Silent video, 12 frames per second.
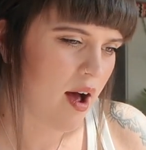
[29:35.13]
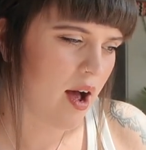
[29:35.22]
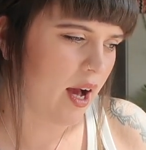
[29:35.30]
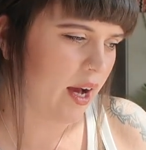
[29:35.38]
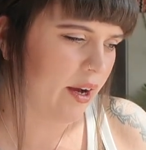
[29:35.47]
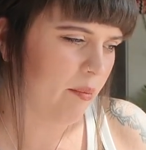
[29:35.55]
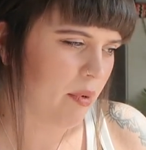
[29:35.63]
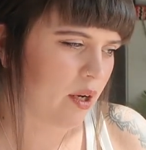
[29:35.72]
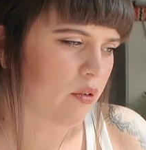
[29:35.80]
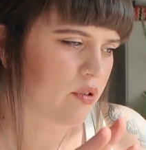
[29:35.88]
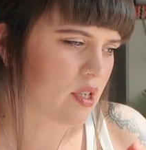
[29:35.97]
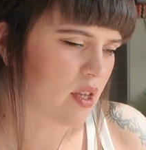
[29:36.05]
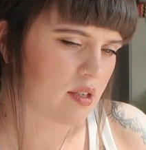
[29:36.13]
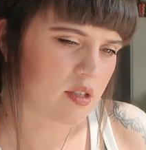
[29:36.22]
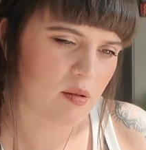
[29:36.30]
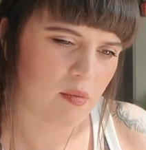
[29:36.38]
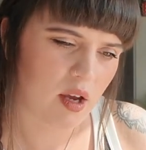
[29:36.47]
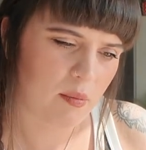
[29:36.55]
And obviously there's
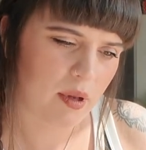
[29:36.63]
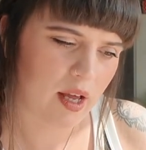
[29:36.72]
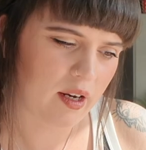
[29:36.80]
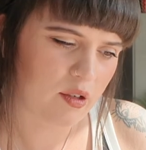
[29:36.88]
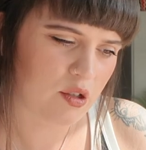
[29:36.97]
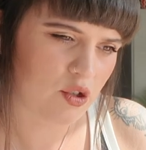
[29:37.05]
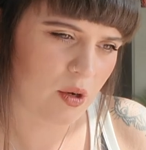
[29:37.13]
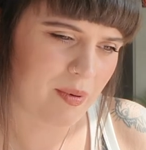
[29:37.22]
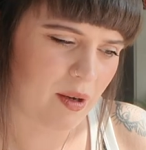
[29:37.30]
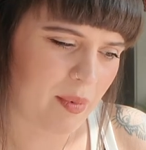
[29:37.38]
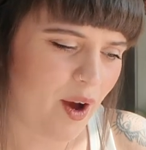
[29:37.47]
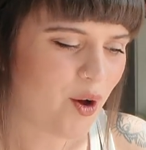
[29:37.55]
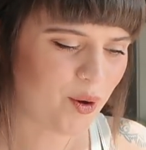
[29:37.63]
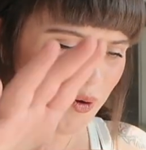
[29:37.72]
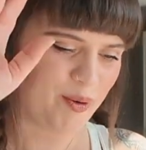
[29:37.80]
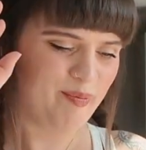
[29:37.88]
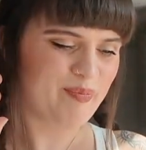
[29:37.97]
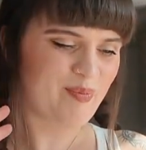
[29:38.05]
some that I'm planning to trim a little bit.
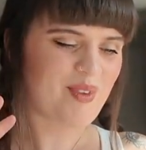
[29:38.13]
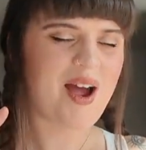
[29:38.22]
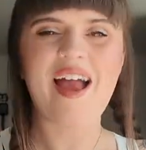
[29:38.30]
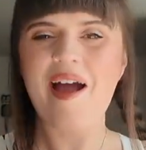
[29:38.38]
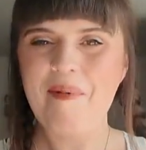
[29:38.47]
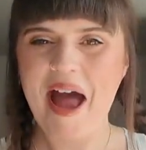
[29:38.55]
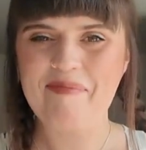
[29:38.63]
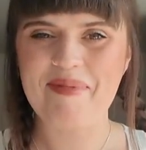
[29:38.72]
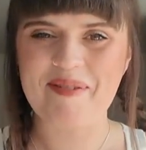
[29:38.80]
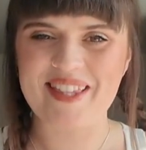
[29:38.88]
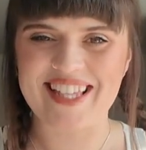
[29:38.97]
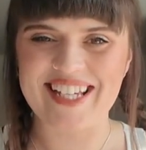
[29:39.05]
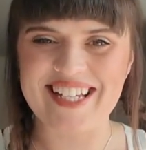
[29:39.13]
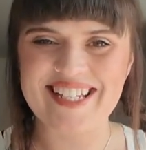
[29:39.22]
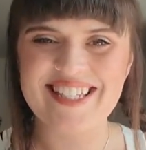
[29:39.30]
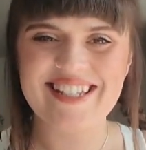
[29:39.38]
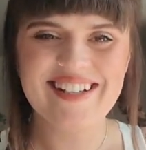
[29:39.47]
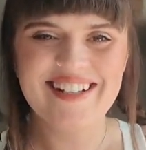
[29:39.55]
Oh, I am happy with
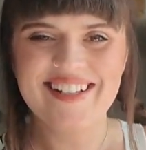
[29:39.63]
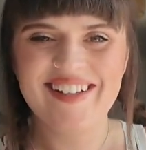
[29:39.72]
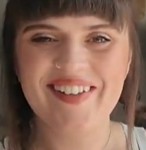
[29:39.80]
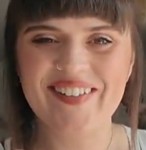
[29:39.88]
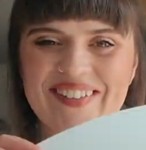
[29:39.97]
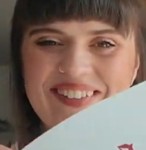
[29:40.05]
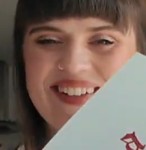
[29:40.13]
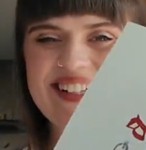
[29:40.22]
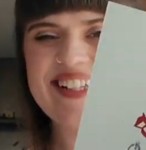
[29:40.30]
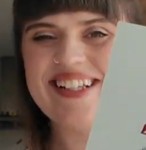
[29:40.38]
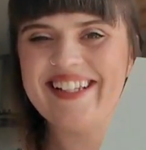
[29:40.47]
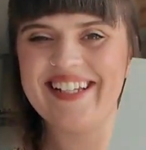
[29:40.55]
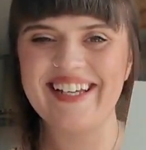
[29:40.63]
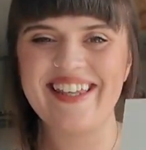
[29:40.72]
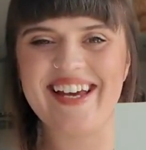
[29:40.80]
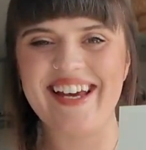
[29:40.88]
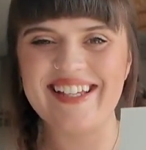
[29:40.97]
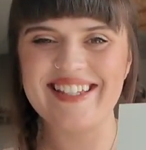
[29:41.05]
these. Oh, look at
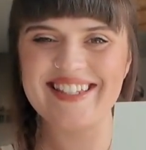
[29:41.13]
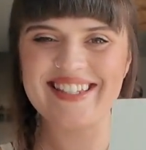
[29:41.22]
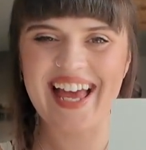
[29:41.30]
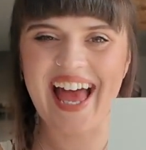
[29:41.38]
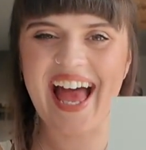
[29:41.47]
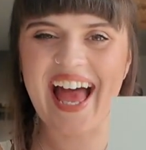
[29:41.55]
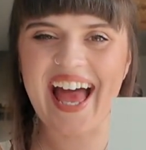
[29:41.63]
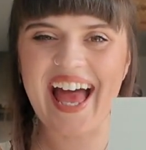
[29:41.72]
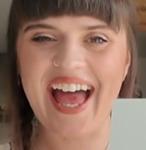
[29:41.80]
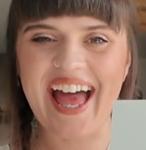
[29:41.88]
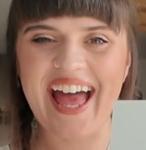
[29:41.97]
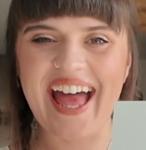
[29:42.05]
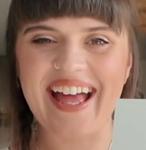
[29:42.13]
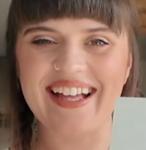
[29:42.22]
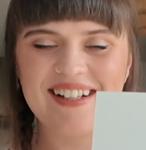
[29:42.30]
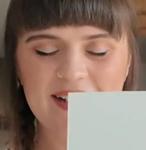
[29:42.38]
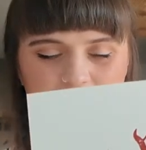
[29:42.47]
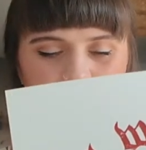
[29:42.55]
this. Ah!
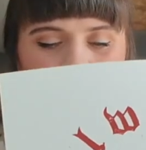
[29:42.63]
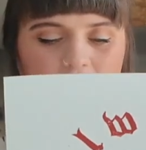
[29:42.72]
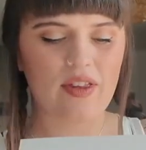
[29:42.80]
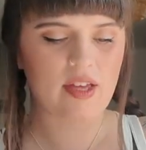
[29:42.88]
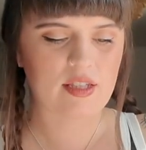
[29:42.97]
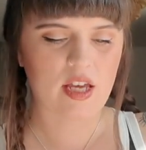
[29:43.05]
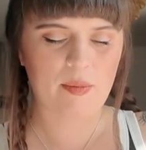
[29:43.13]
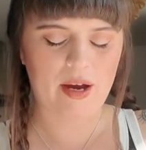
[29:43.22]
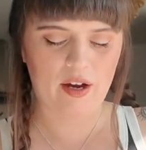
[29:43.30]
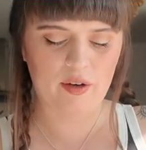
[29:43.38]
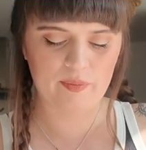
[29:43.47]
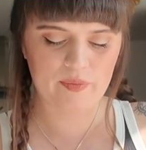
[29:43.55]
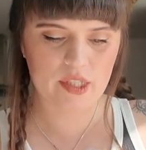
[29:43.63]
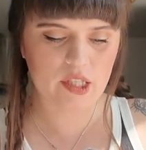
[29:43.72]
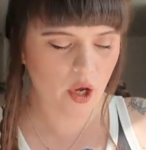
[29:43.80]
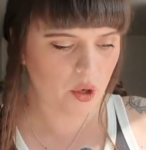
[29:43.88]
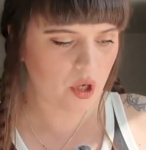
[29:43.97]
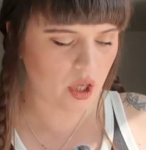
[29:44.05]
I think that's come out
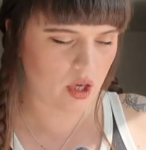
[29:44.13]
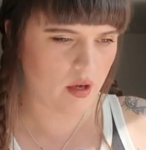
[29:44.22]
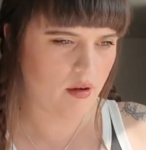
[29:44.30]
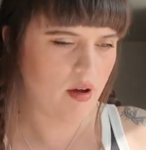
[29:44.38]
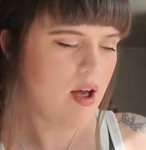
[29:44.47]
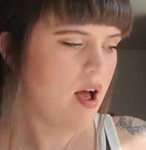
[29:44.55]
so cute.